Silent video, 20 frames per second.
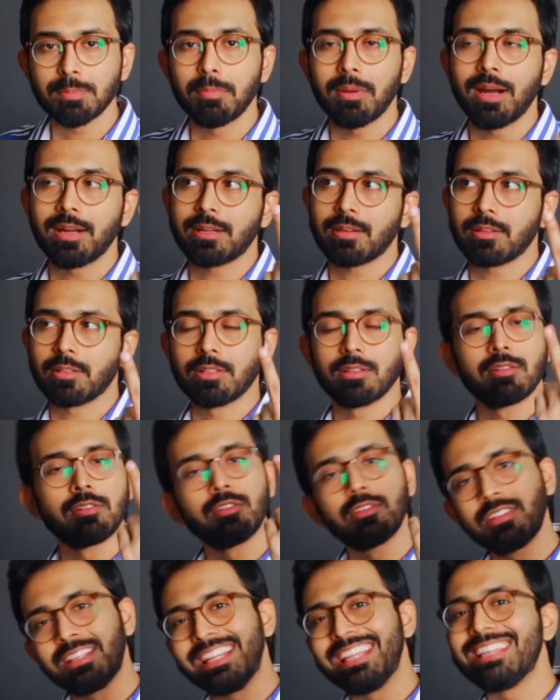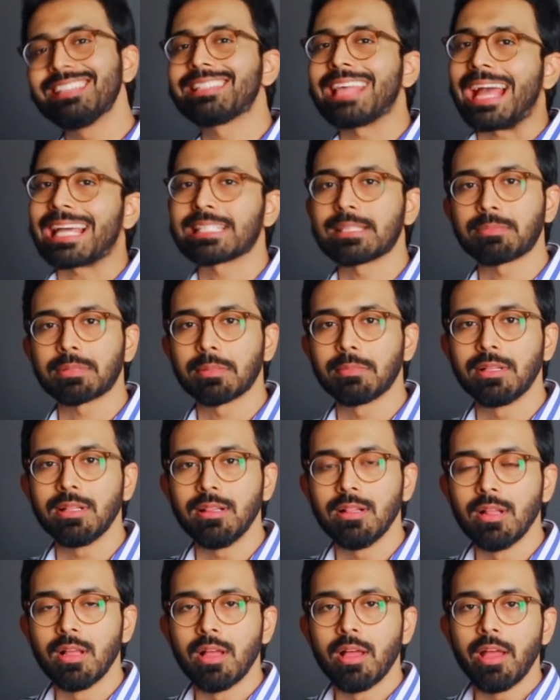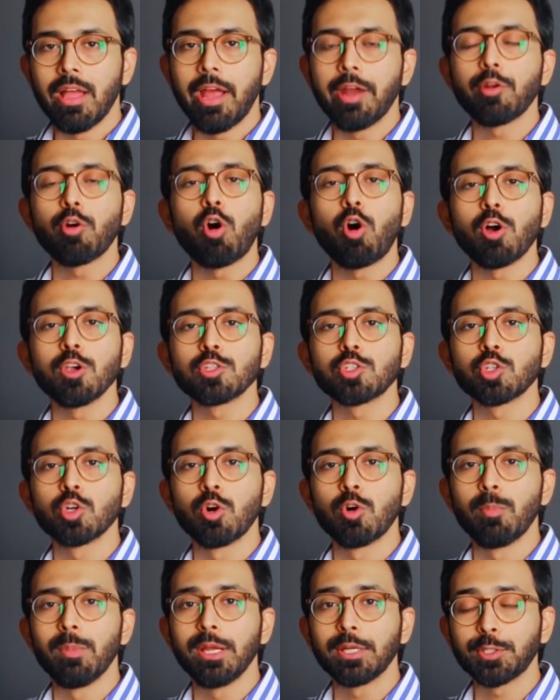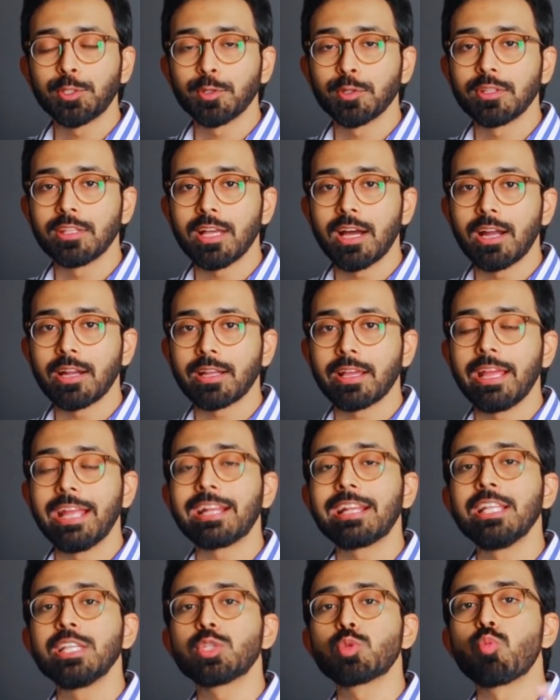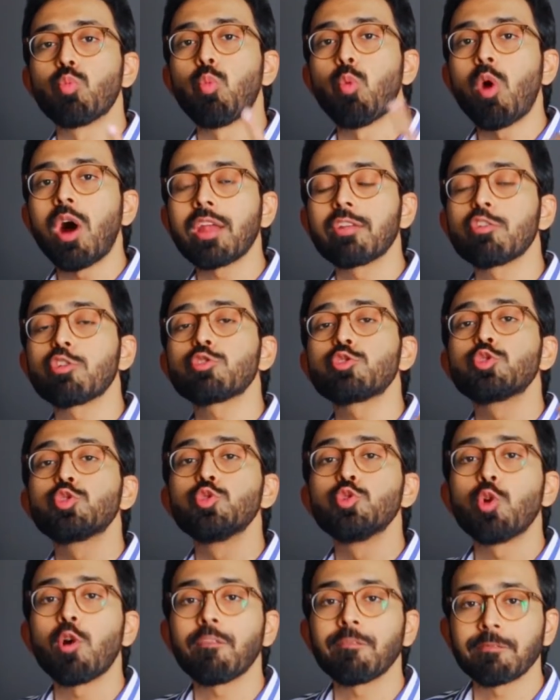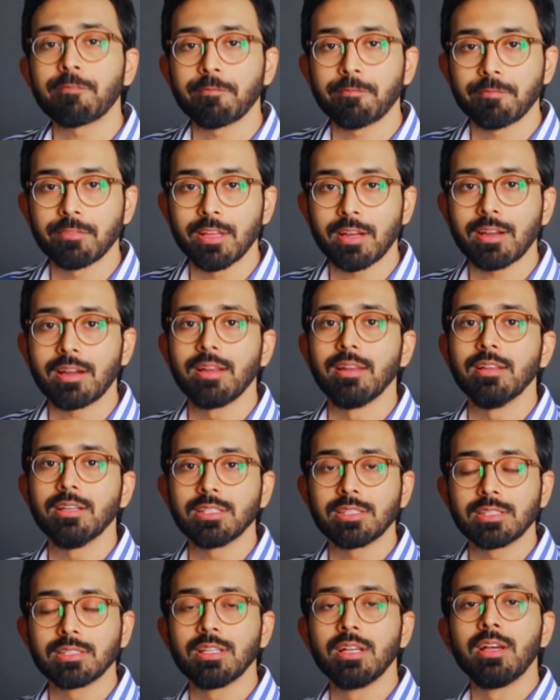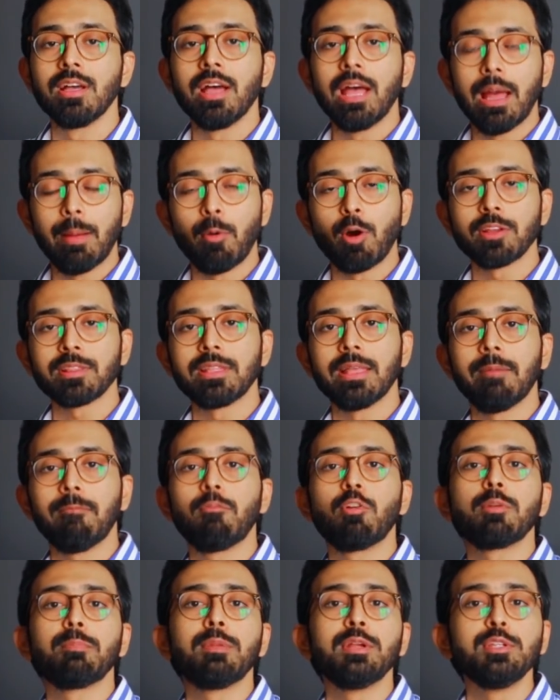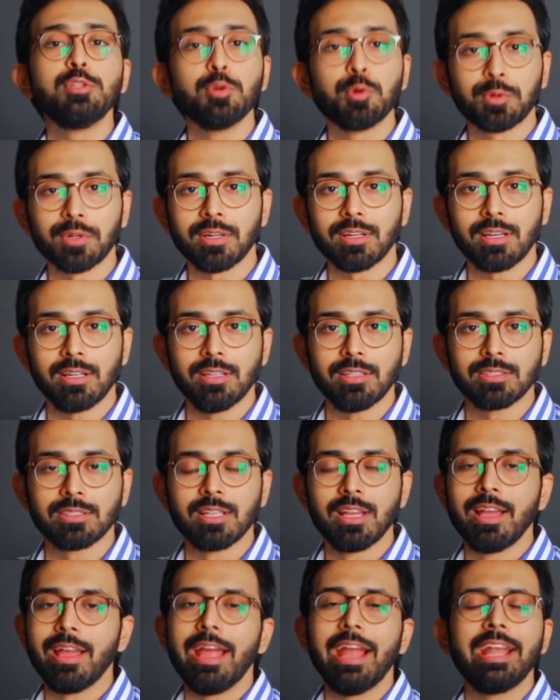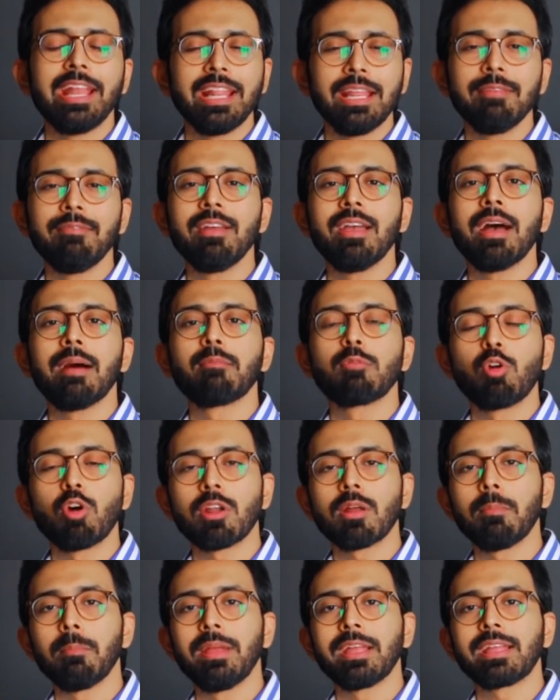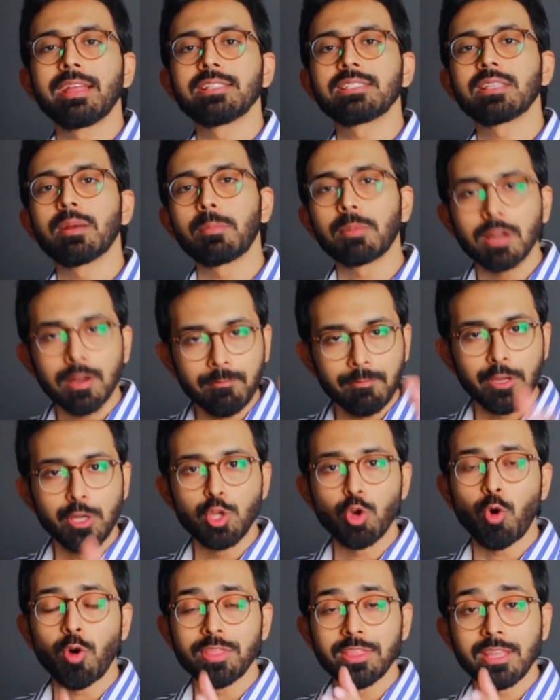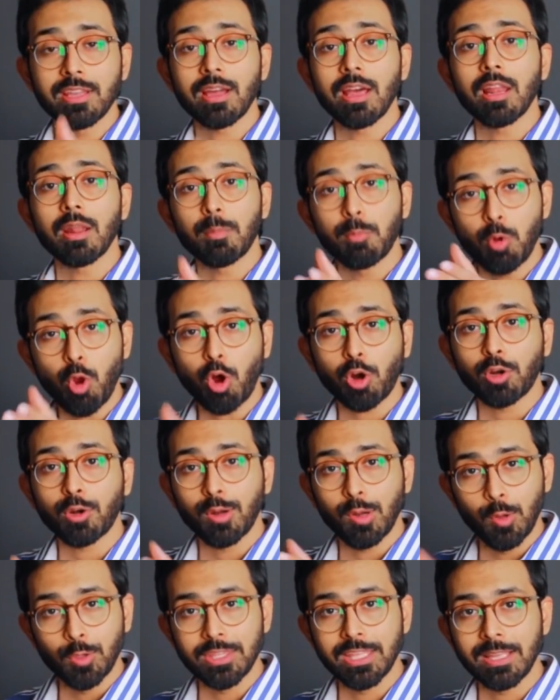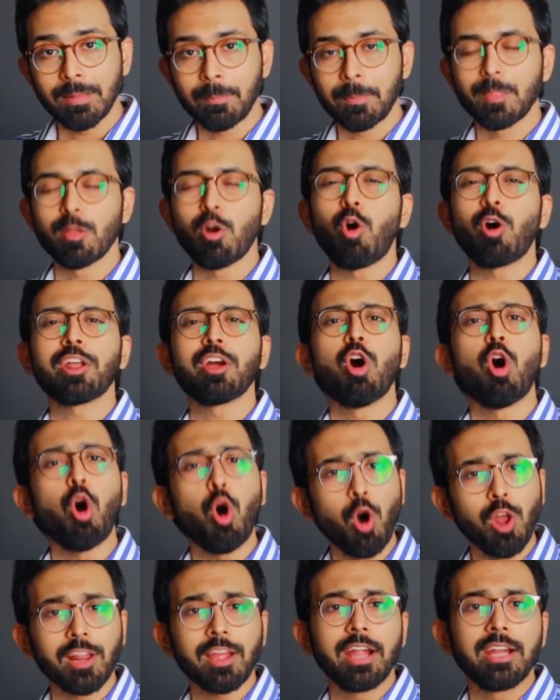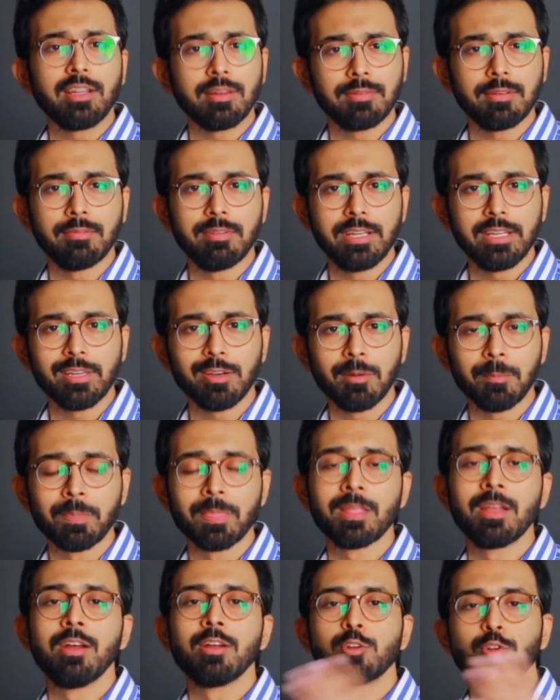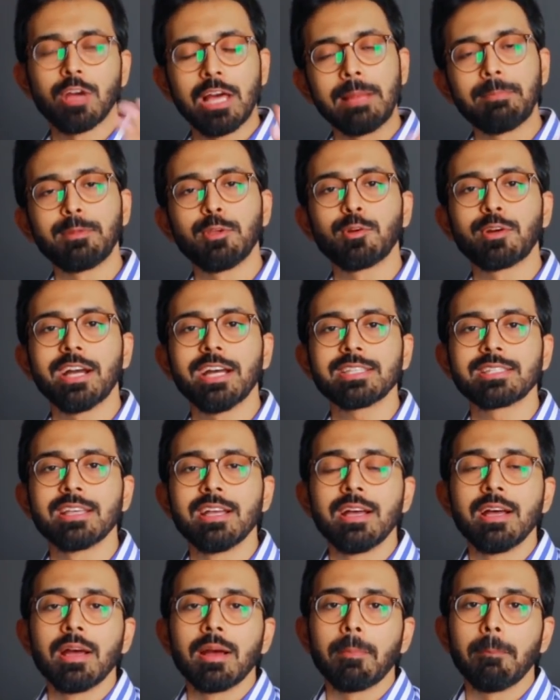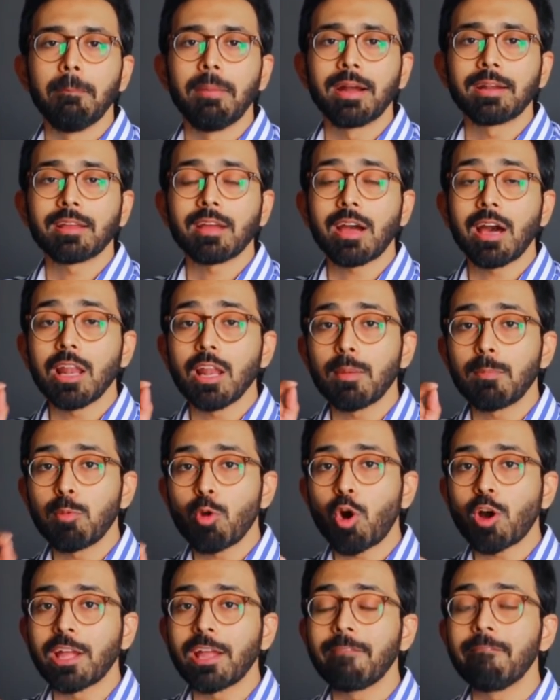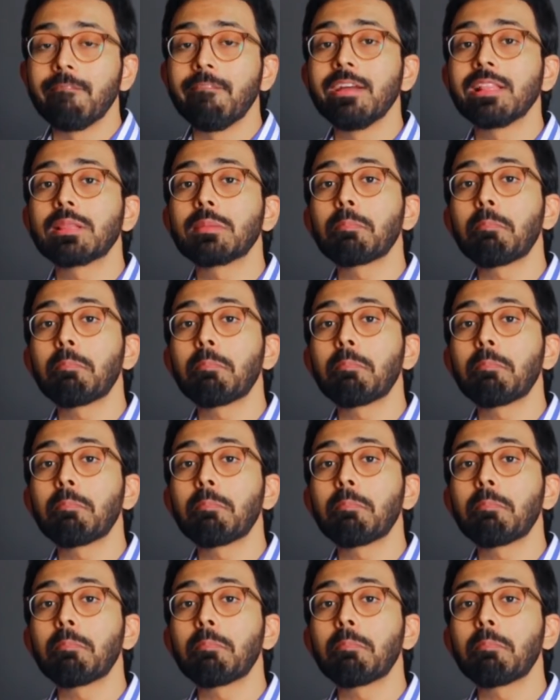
but three is acceptable. And also make sure that at least one or two of the colors among them would be neutral colors and anyway i'm gonna make a separate video on the color block clothing or a haul kind of a video to help you guys but color blocking with